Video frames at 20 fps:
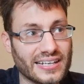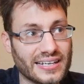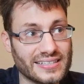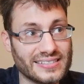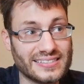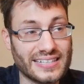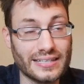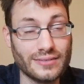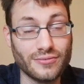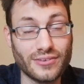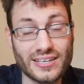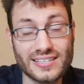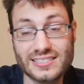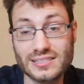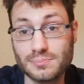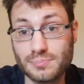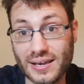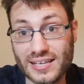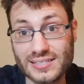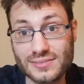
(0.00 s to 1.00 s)
this TV is
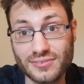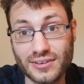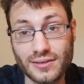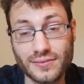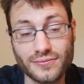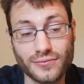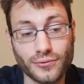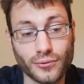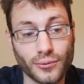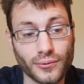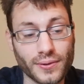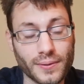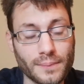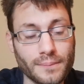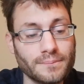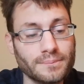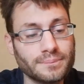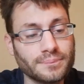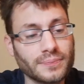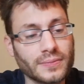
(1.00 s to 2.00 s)
the best thing for
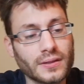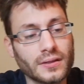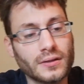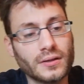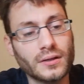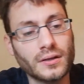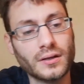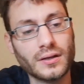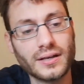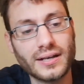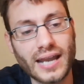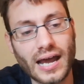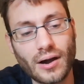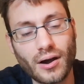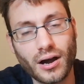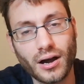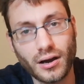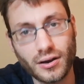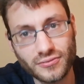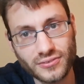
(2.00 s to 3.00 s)
them. Now,
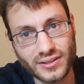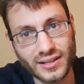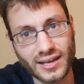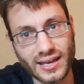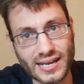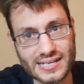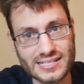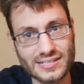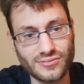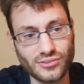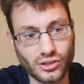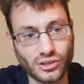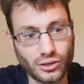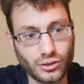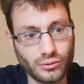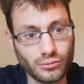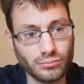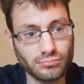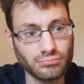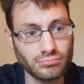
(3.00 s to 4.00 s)
after that
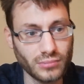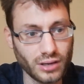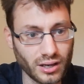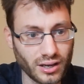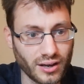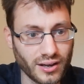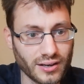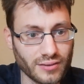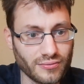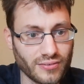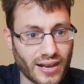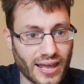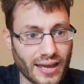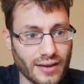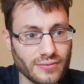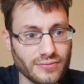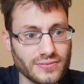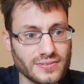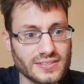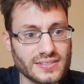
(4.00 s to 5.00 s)
interview, I kind of
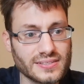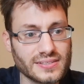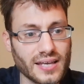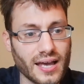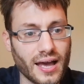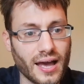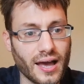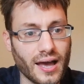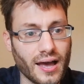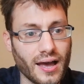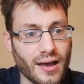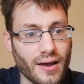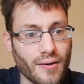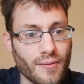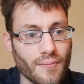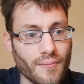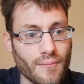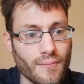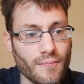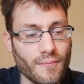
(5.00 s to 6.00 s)
left
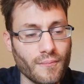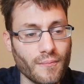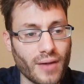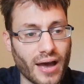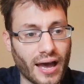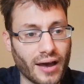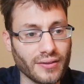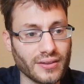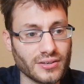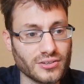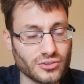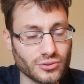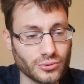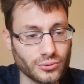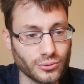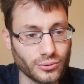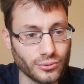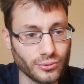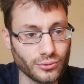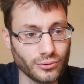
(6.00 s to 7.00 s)
out the
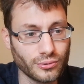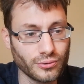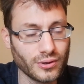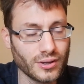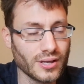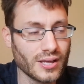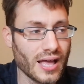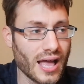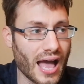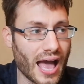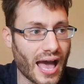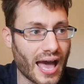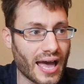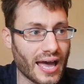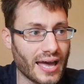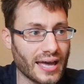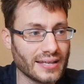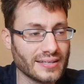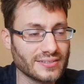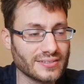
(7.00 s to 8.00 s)
door,
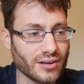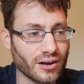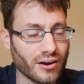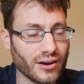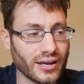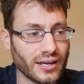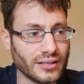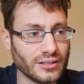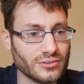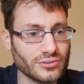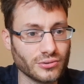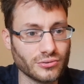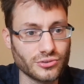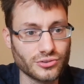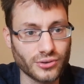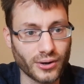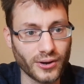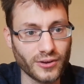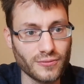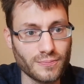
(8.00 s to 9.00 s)
and I sort of
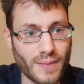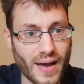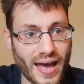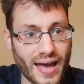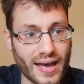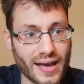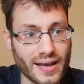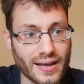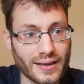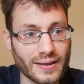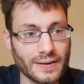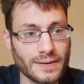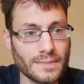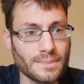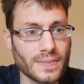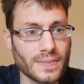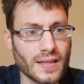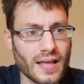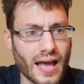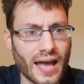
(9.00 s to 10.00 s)
drove back,
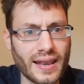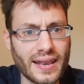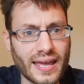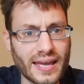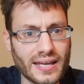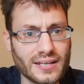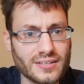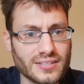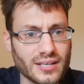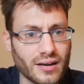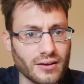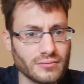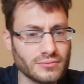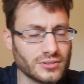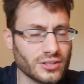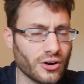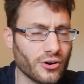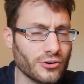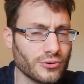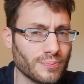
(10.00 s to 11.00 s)
and they had
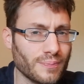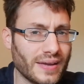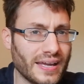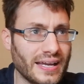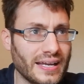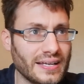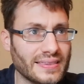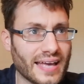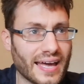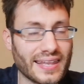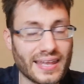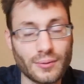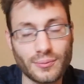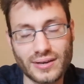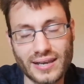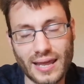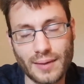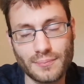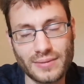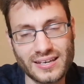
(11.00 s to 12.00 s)
told me that they would
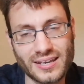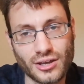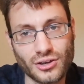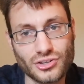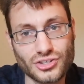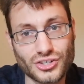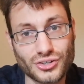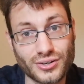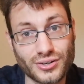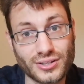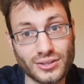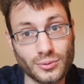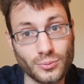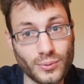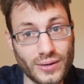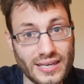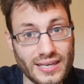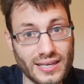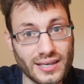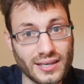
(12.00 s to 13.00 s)
let me know during the
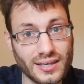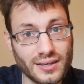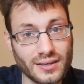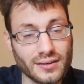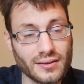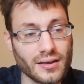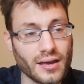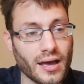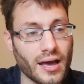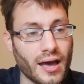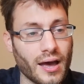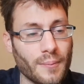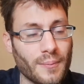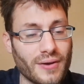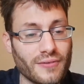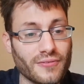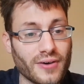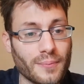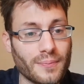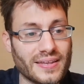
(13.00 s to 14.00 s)
week
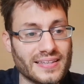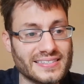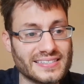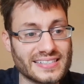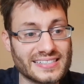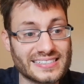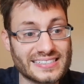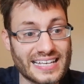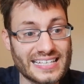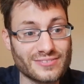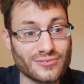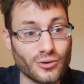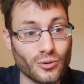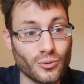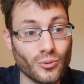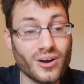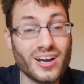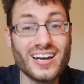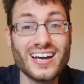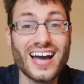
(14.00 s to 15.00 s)
if I'd been
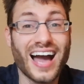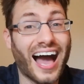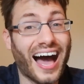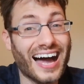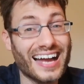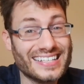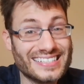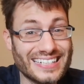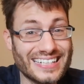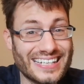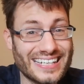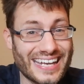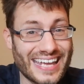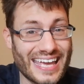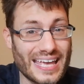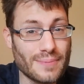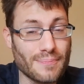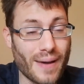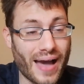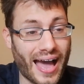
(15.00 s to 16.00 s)
successful. I didn't
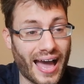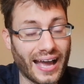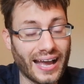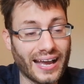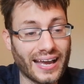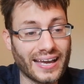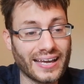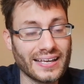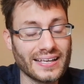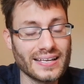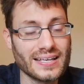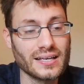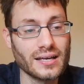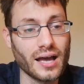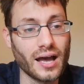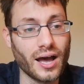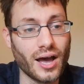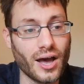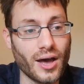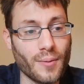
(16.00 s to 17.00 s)
hear back,
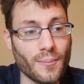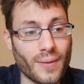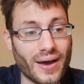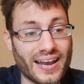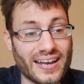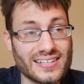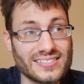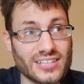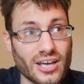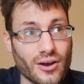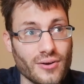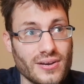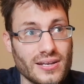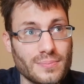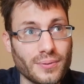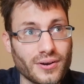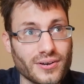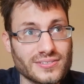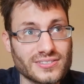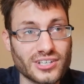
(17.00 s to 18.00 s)
and it's only
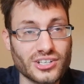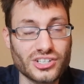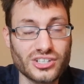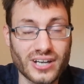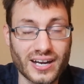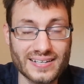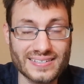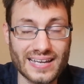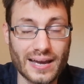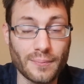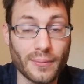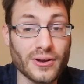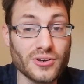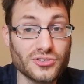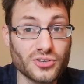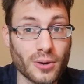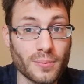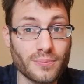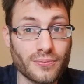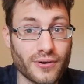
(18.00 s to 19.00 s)
because I checked out my
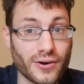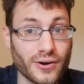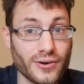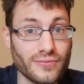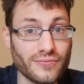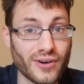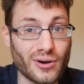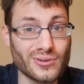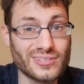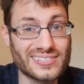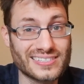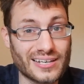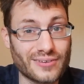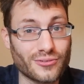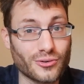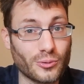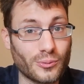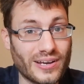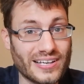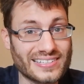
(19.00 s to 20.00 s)
job profile
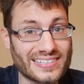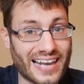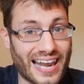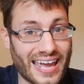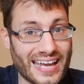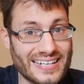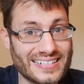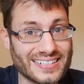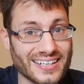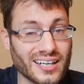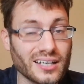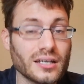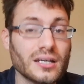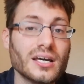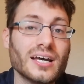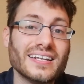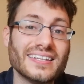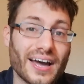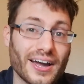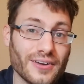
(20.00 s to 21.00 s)
several weeks later
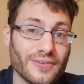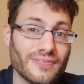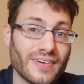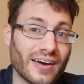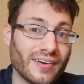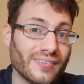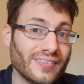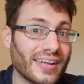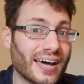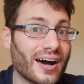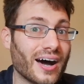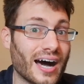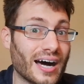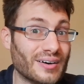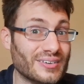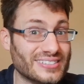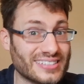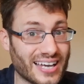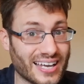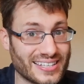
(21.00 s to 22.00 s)
that I found out I
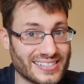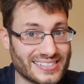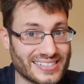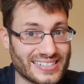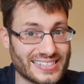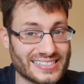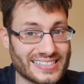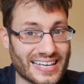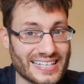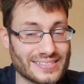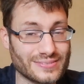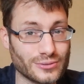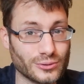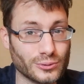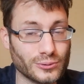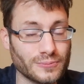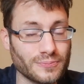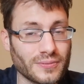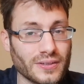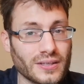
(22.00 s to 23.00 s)
was
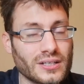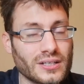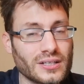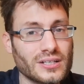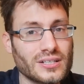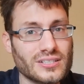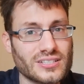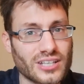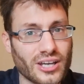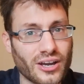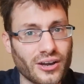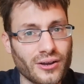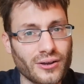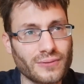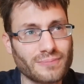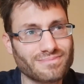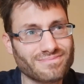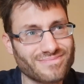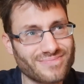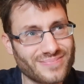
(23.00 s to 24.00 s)
unsuccessful. So
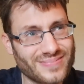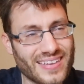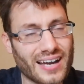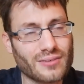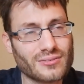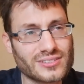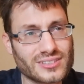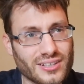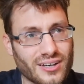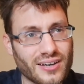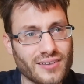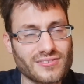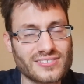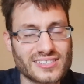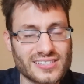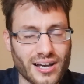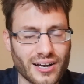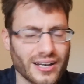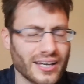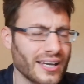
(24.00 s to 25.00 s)
that was kind of
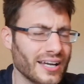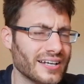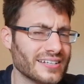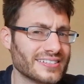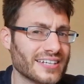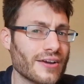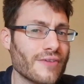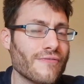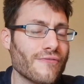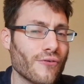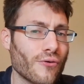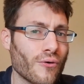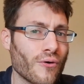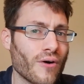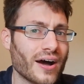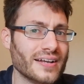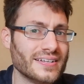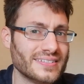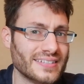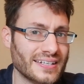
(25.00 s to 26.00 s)
sucky because I thought
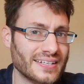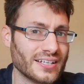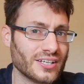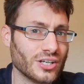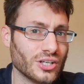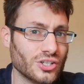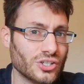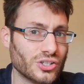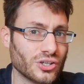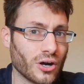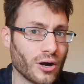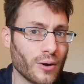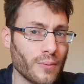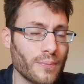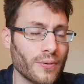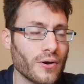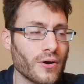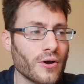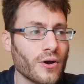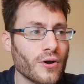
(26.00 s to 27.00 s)
I did a good job,
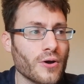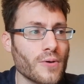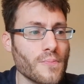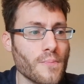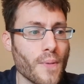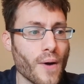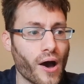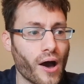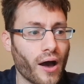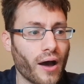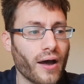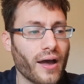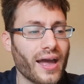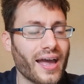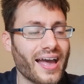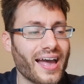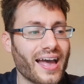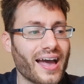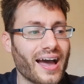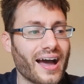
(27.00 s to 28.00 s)
but
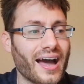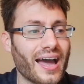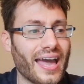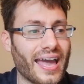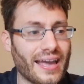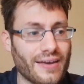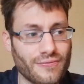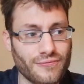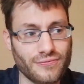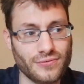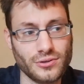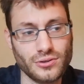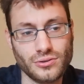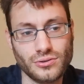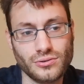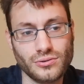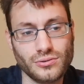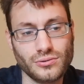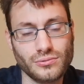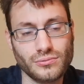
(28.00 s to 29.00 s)

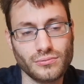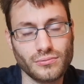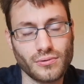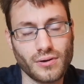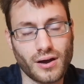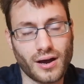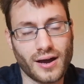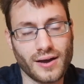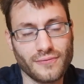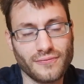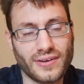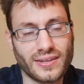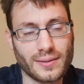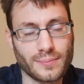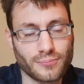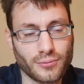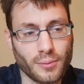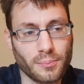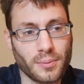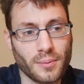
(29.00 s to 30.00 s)
I think the
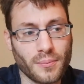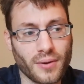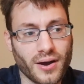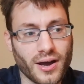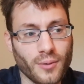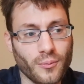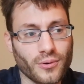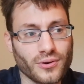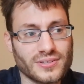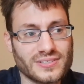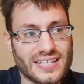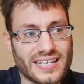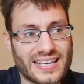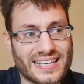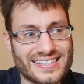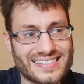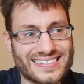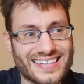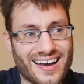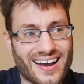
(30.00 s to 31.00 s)
problem
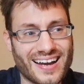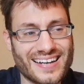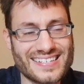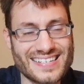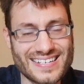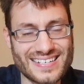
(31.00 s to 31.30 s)
is that I